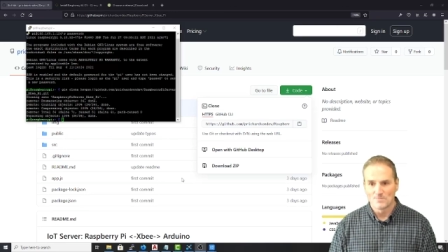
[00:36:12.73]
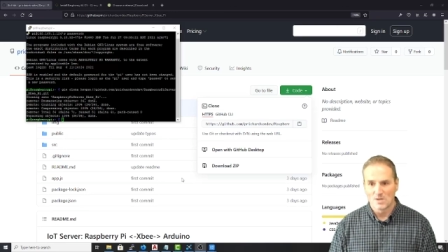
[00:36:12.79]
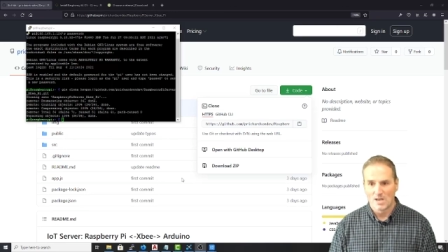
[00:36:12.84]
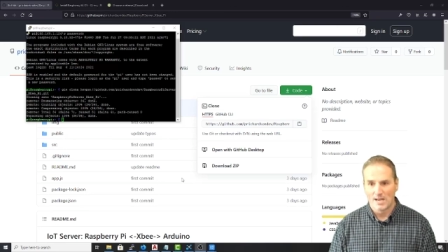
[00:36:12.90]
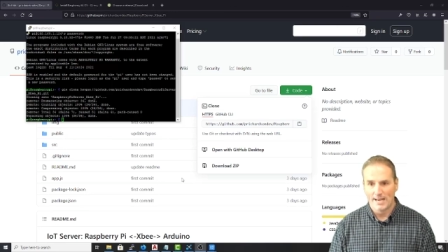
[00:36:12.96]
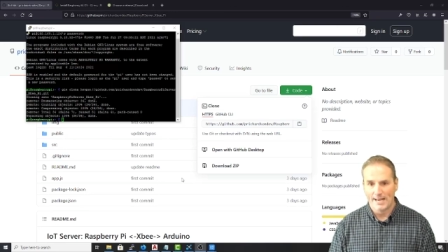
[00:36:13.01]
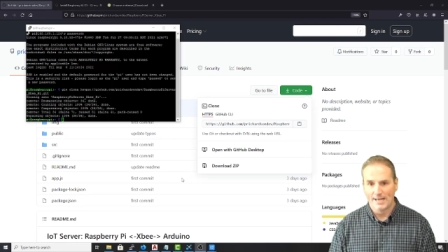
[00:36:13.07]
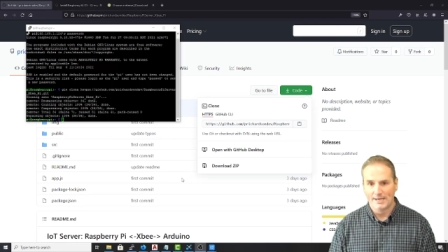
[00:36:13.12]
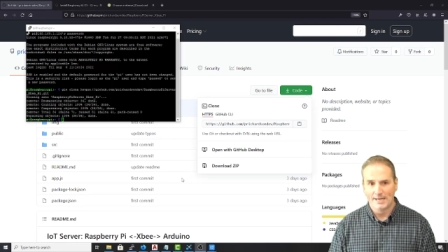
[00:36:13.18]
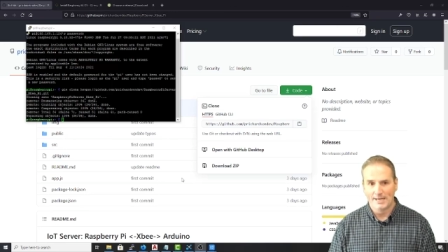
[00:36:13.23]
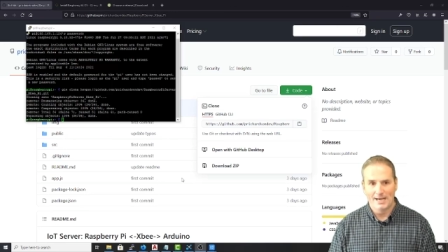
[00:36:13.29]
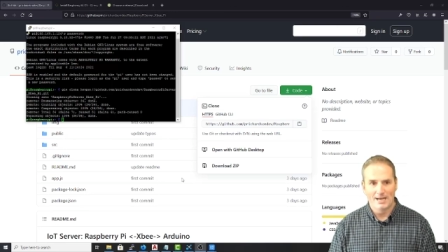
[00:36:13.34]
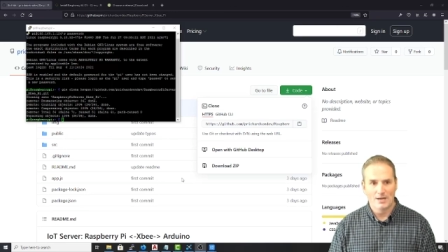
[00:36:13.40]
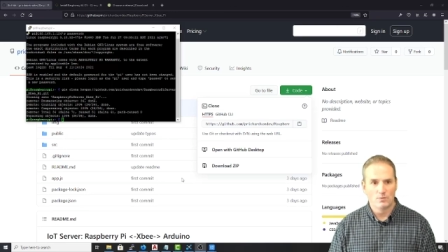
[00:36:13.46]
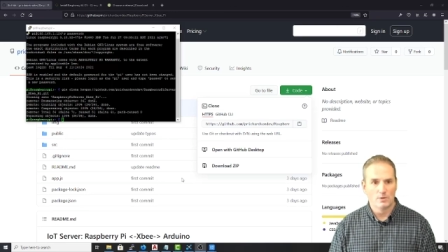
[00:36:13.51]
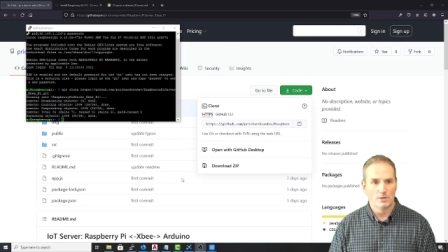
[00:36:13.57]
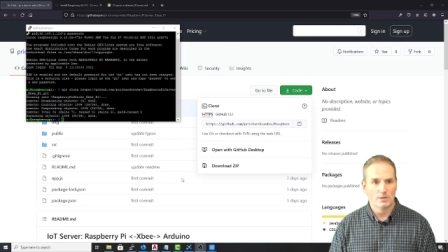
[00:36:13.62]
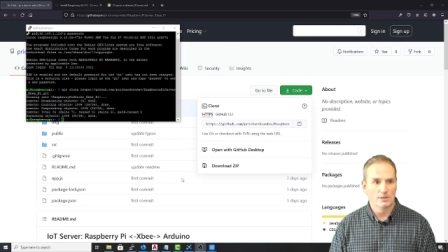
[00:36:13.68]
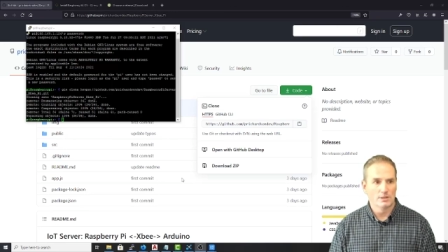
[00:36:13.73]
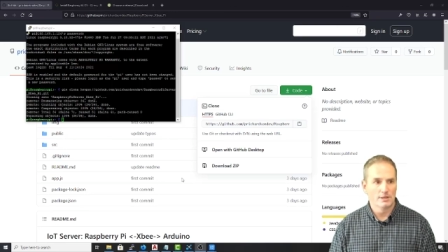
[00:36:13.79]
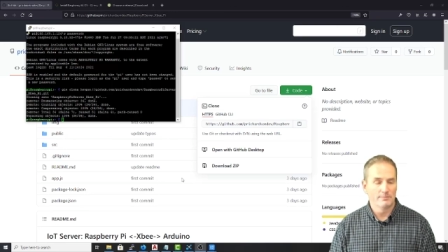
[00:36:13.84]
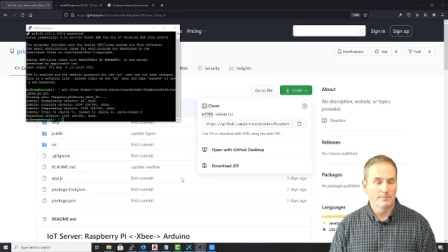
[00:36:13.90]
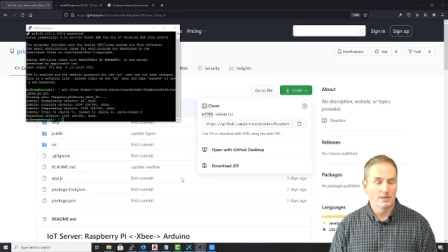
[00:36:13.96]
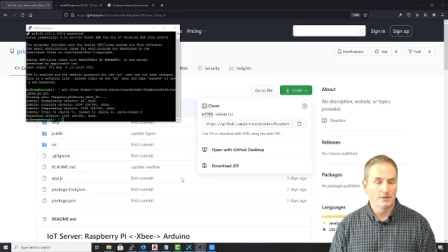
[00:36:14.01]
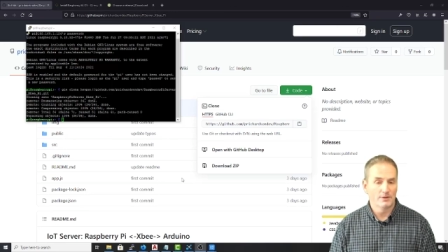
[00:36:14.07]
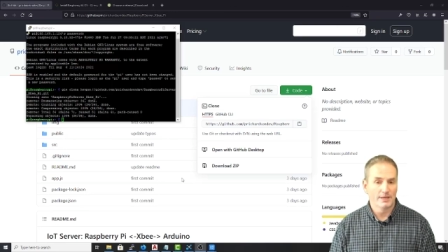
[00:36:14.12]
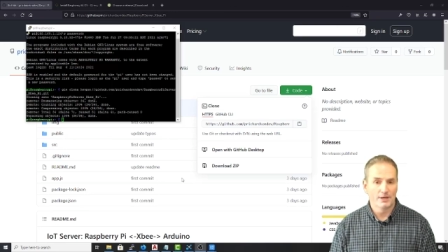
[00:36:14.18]
And I will
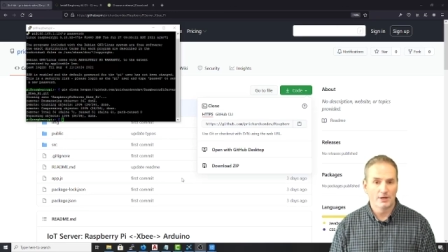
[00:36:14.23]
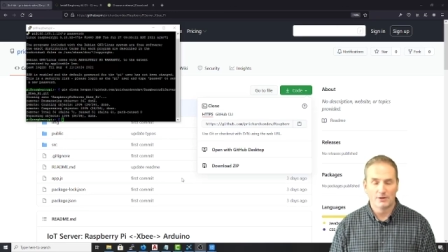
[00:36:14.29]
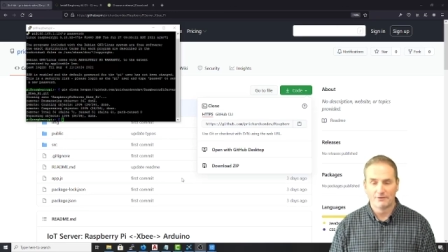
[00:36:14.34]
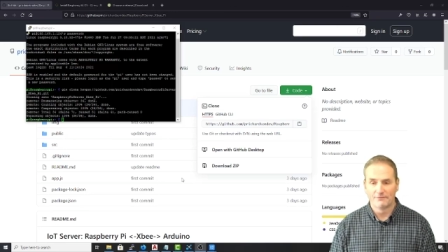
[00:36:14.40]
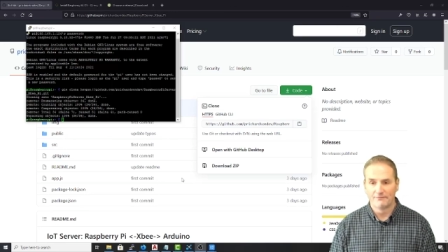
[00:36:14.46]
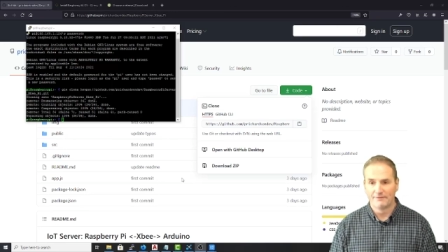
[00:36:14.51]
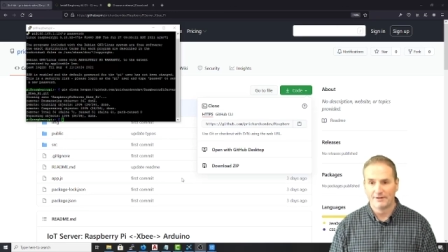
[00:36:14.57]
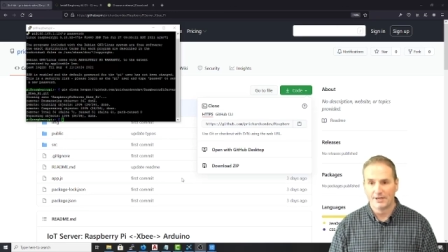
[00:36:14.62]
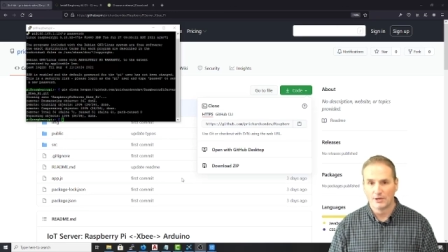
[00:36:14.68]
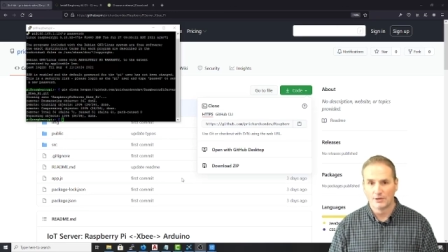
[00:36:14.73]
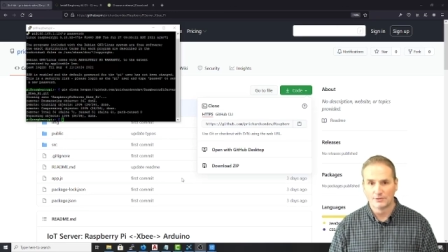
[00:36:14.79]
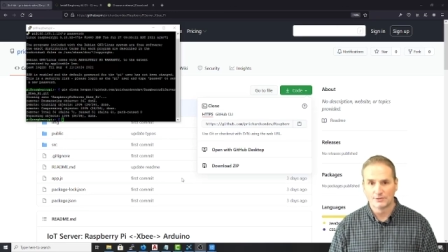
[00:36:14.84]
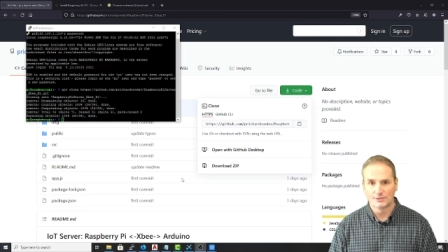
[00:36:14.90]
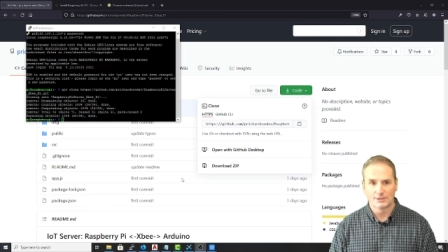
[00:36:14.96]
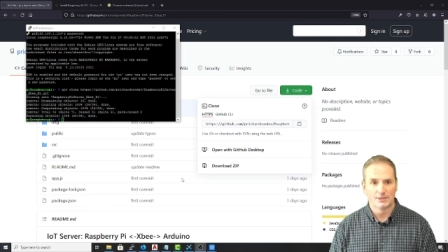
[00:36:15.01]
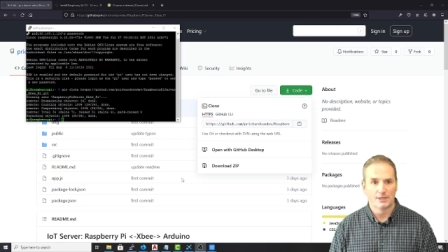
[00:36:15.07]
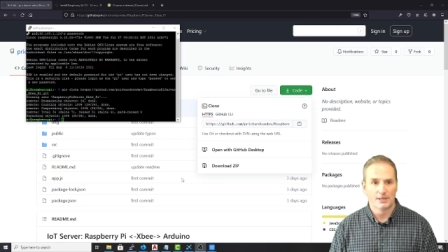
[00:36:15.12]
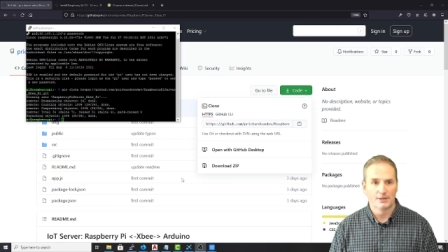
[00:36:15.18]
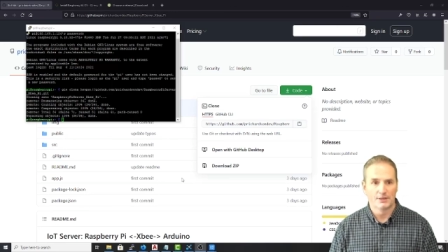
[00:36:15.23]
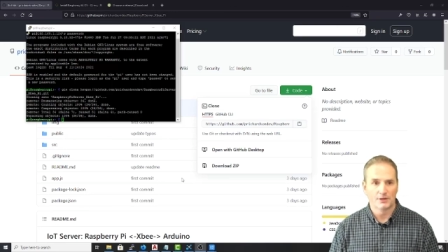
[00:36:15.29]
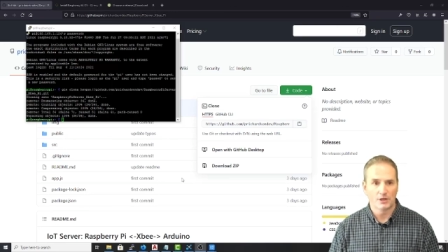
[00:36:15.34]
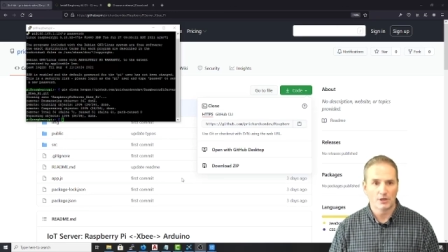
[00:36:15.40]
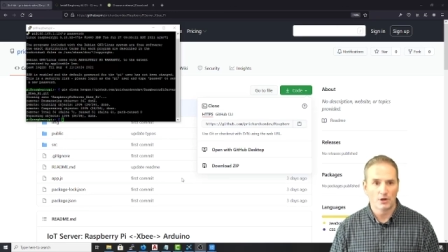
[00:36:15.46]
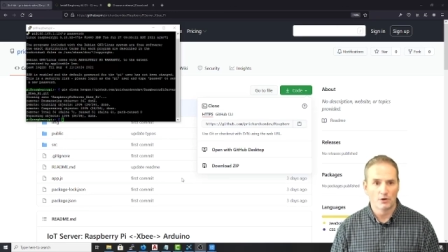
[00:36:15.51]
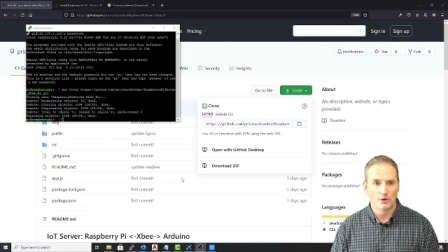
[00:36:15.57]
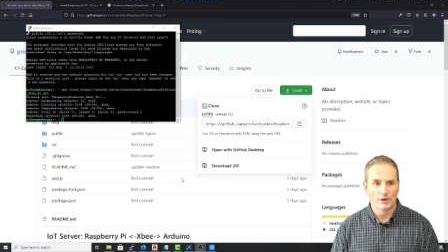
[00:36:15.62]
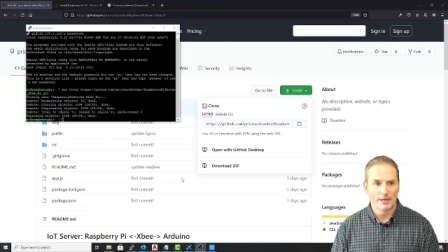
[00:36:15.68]
I'll get all the videos and the
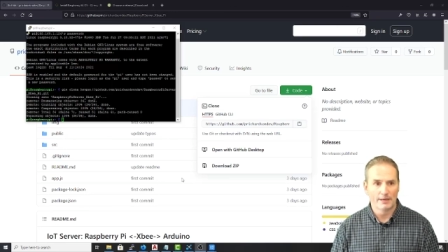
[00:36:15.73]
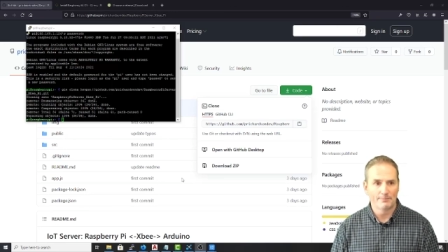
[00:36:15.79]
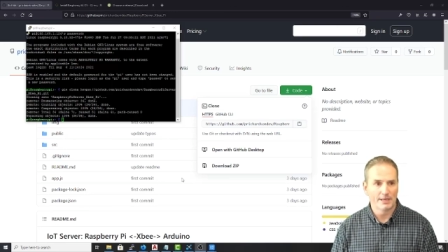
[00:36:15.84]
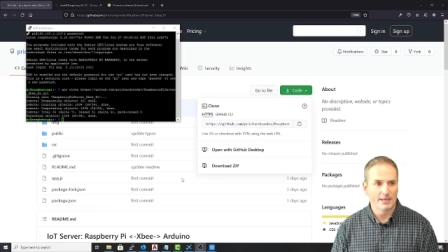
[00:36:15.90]
code up,